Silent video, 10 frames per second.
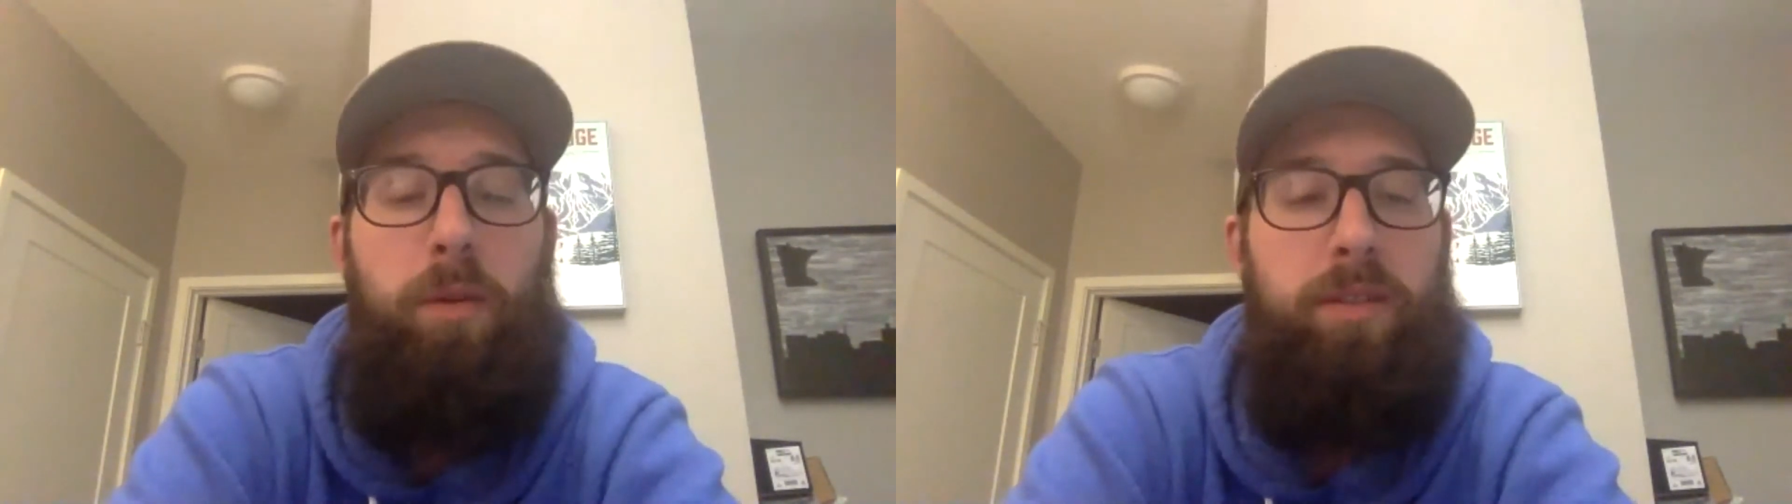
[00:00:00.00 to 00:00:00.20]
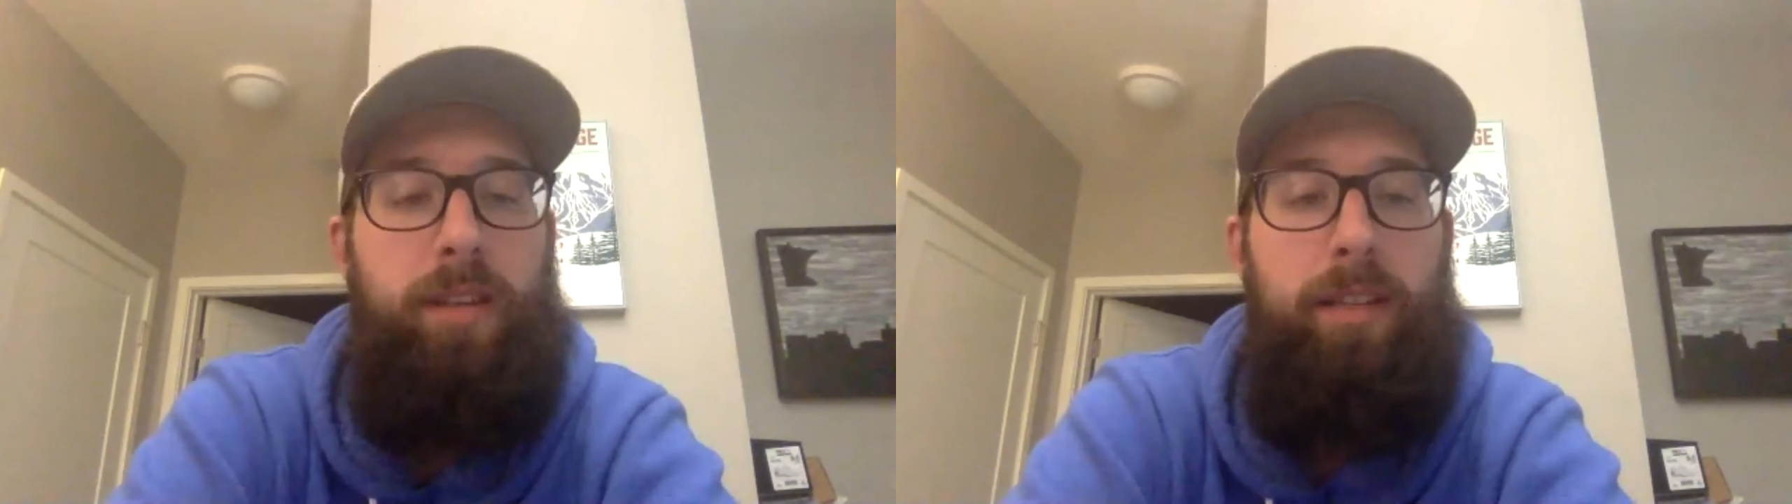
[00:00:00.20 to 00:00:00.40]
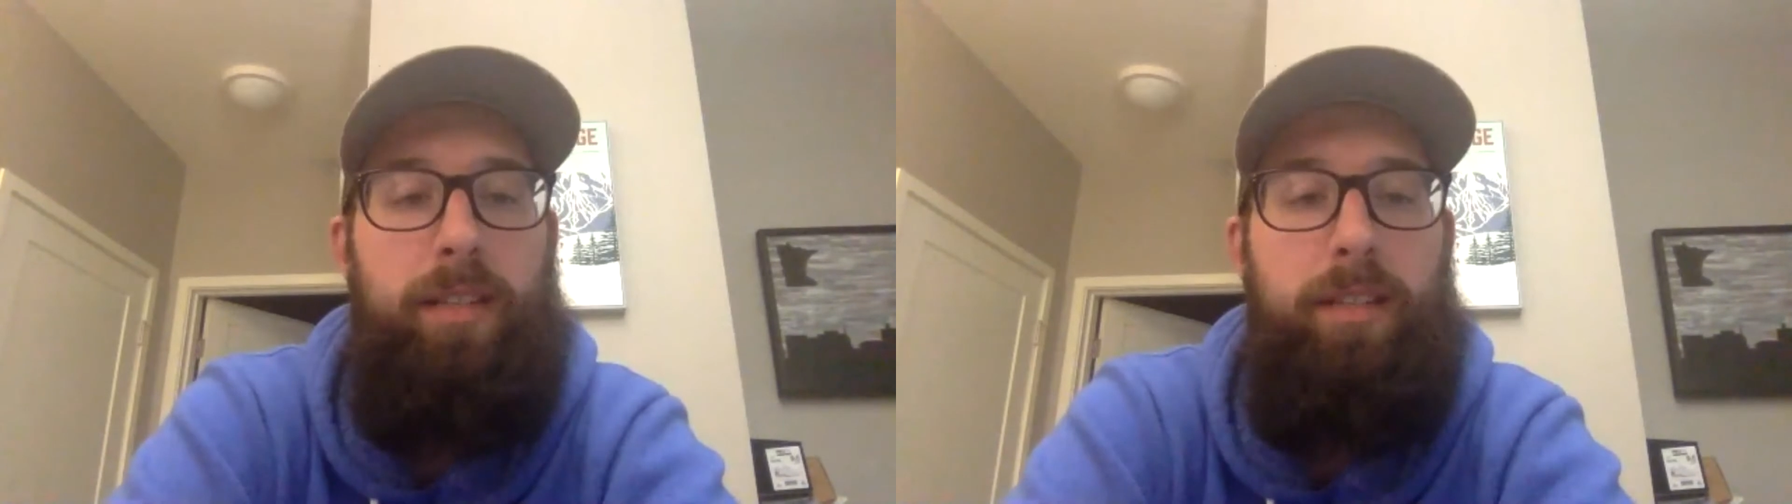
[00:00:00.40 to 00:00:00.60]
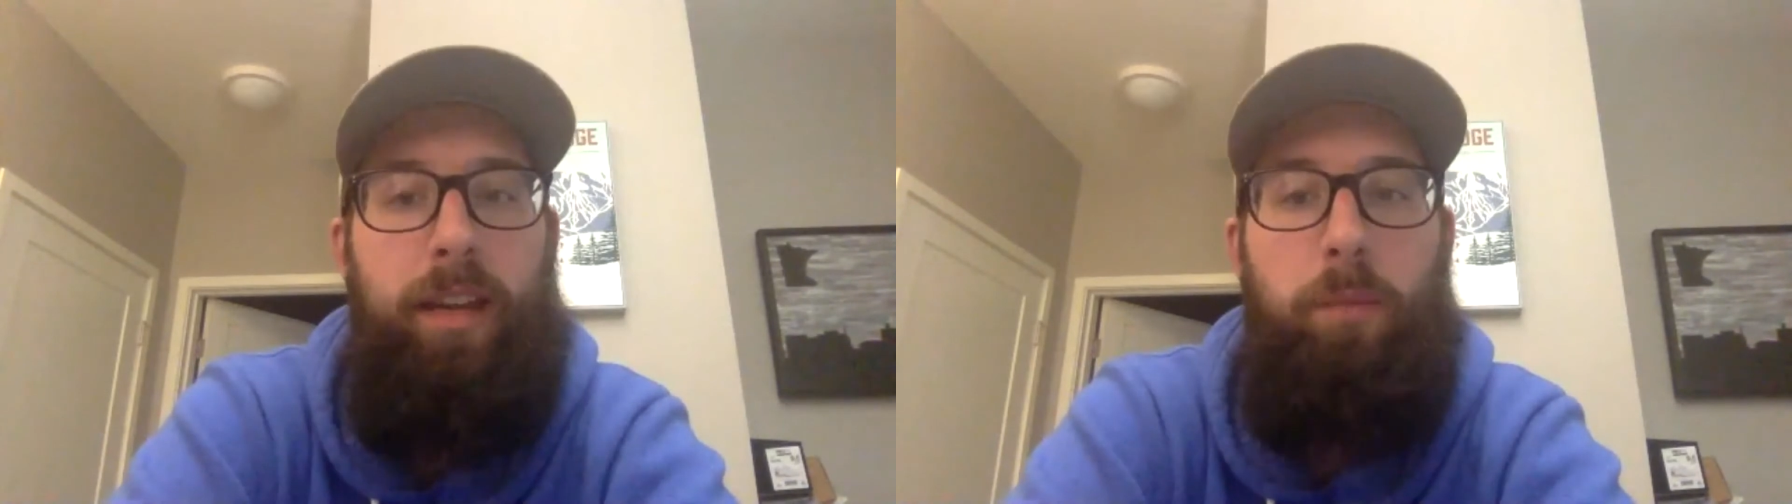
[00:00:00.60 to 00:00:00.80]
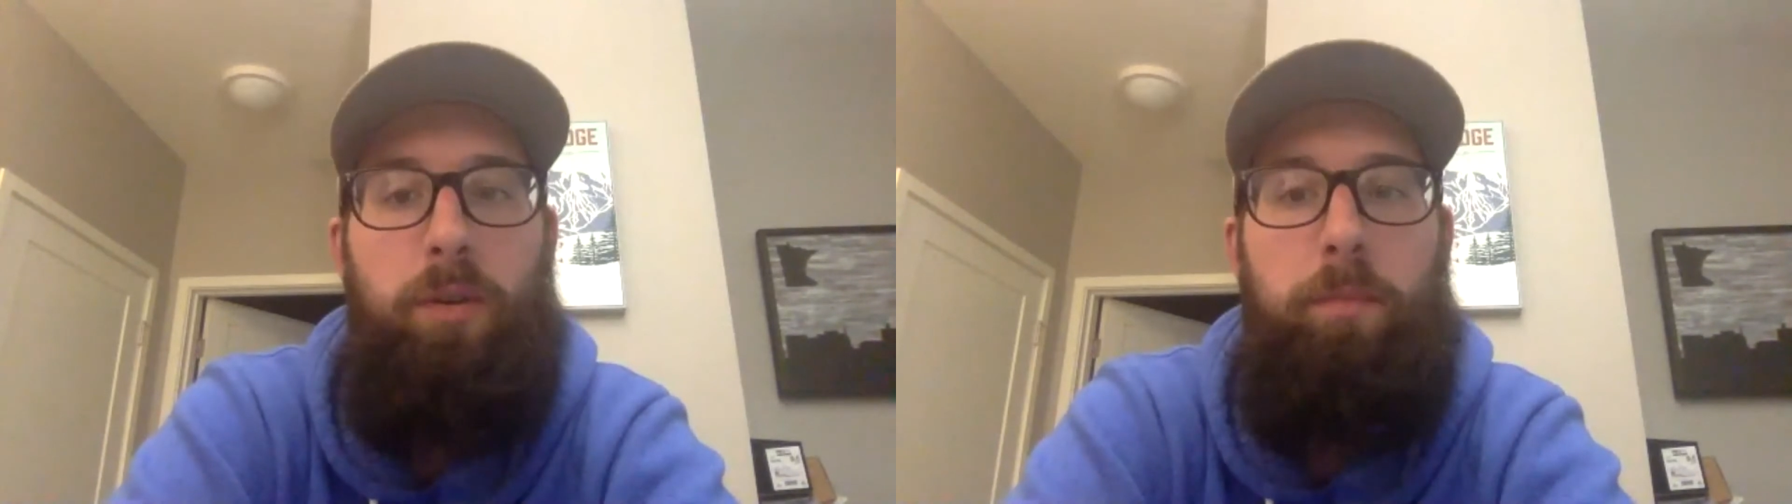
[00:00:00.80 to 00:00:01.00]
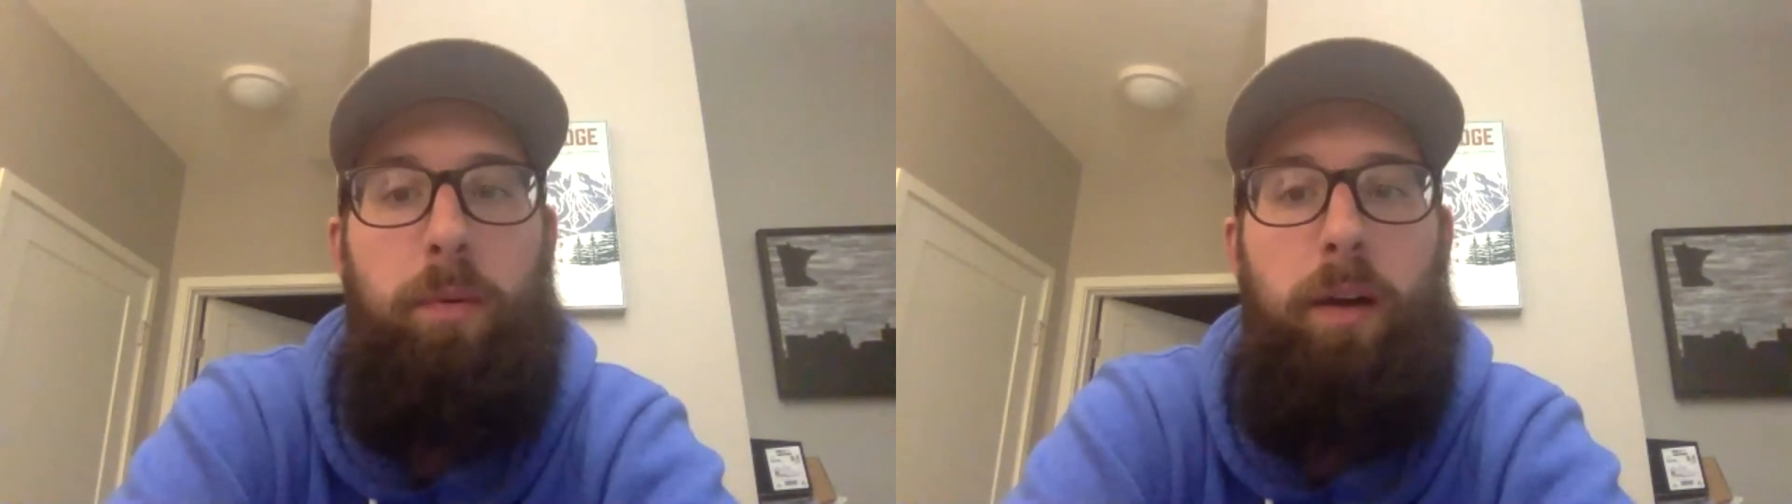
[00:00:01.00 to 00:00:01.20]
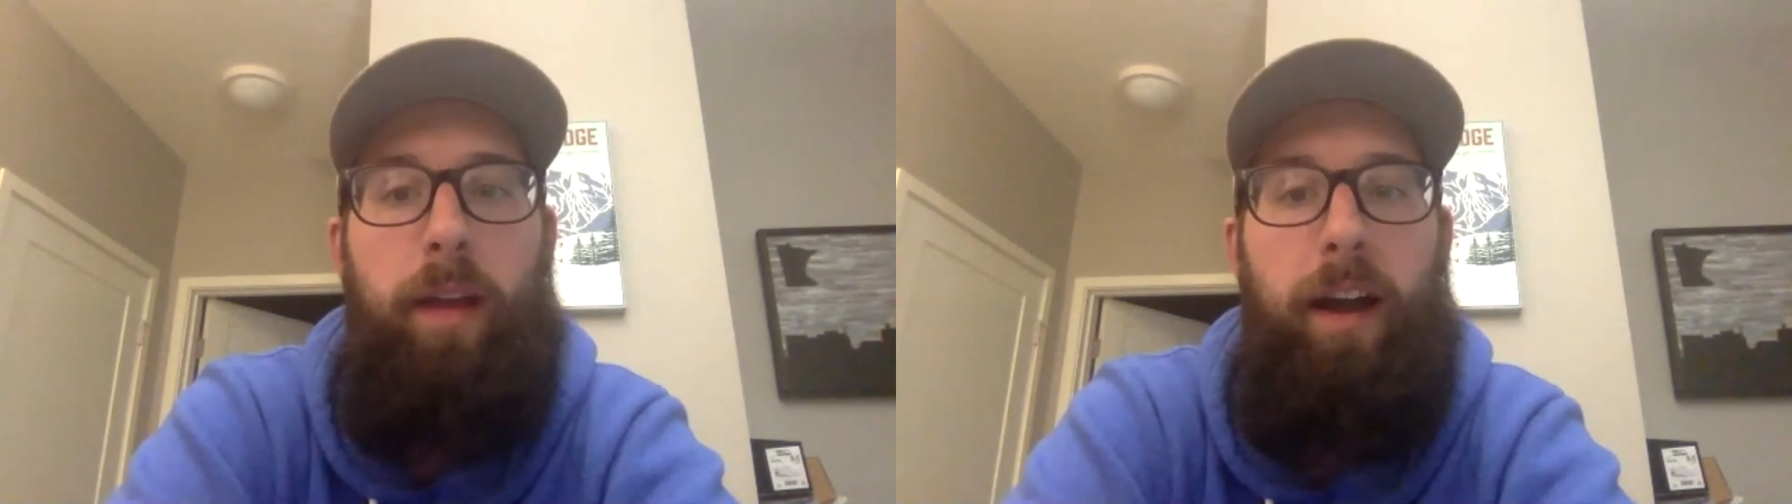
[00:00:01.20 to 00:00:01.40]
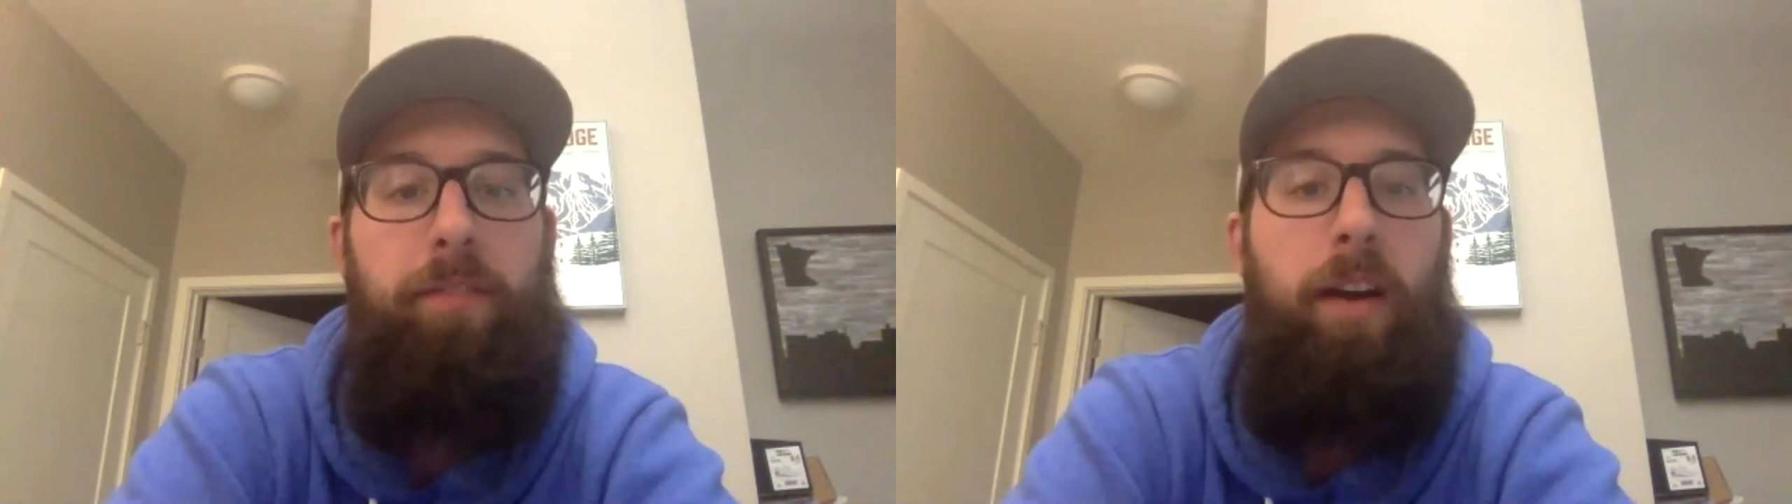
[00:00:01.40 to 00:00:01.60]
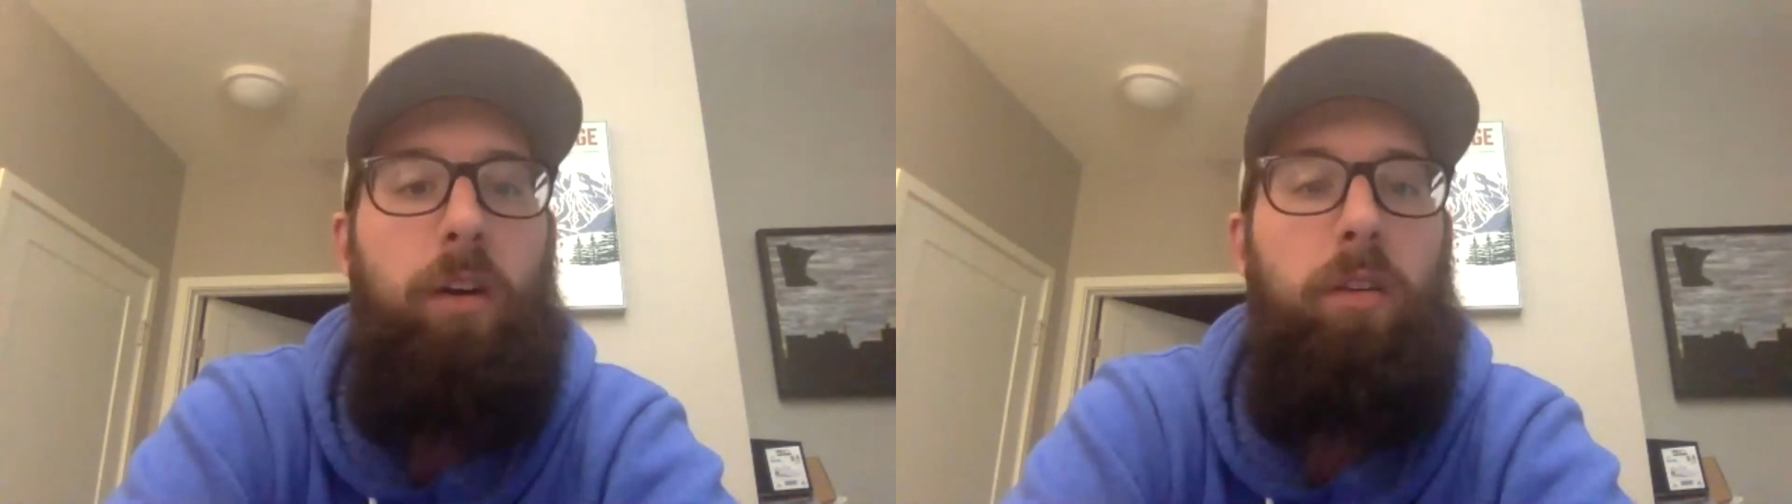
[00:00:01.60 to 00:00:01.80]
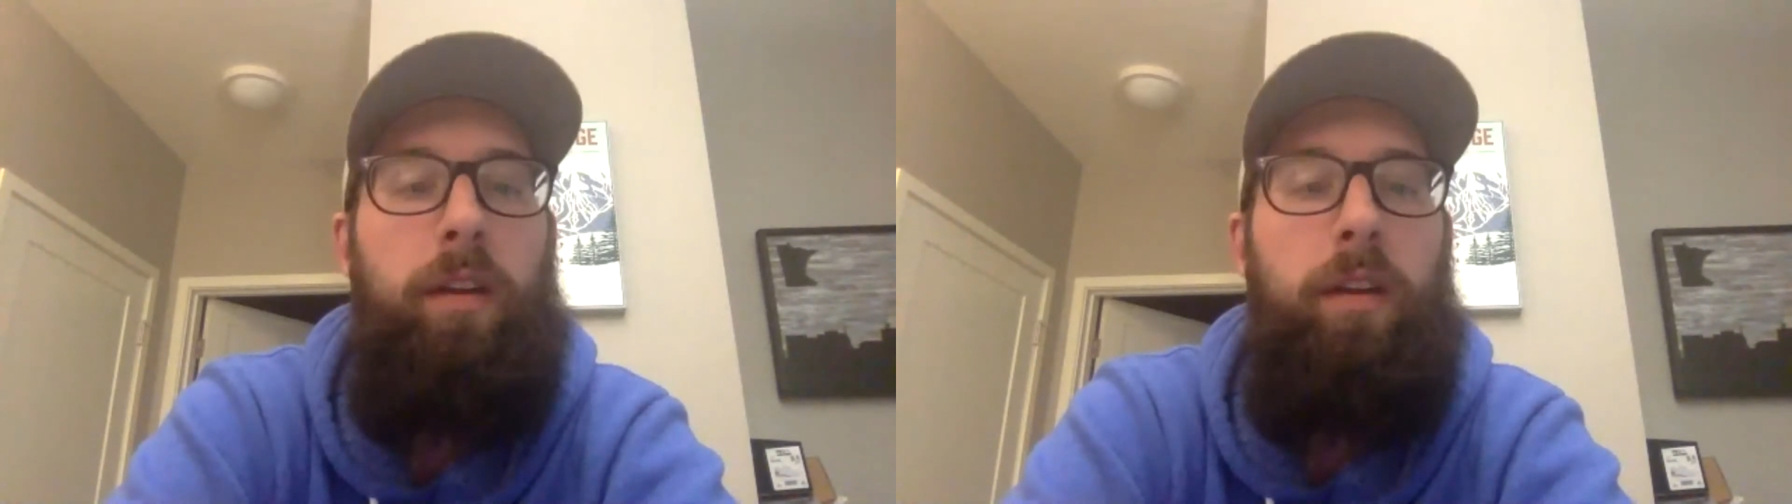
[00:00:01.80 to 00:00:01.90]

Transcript: sides of the table, but I found